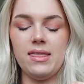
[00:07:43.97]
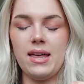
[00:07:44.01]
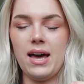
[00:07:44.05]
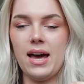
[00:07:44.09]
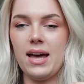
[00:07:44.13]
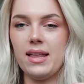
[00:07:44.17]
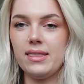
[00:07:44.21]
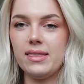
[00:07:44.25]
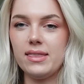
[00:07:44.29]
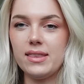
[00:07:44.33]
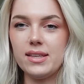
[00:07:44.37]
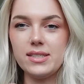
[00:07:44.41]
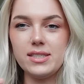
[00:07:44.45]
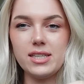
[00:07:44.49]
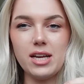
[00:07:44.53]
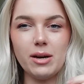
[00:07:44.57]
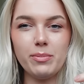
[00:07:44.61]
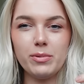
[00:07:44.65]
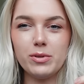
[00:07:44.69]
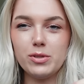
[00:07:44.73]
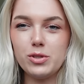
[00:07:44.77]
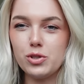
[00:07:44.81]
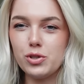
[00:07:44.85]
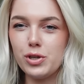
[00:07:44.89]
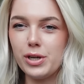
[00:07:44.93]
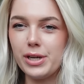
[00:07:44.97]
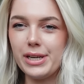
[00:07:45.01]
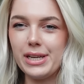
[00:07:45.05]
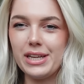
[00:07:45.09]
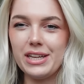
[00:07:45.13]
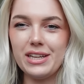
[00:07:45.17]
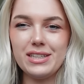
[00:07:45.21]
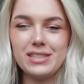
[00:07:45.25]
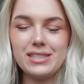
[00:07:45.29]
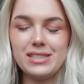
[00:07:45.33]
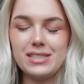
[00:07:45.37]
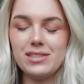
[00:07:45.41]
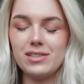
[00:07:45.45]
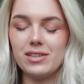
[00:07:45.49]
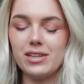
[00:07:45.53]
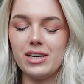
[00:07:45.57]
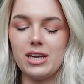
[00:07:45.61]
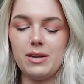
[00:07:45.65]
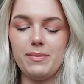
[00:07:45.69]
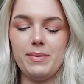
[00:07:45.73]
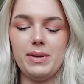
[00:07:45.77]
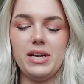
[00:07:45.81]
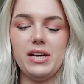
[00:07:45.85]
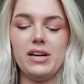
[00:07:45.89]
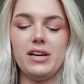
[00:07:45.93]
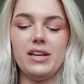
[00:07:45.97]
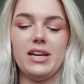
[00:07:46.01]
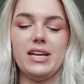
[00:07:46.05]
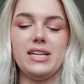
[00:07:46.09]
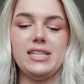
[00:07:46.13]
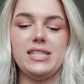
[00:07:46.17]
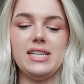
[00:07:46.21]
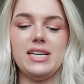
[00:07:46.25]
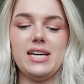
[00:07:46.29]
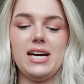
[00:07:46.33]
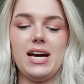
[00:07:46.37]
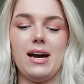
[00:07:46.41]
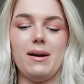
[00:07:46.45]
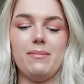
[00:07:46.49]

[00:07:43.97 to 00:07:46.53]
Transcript: that the double stranding is still gonna be a good idea.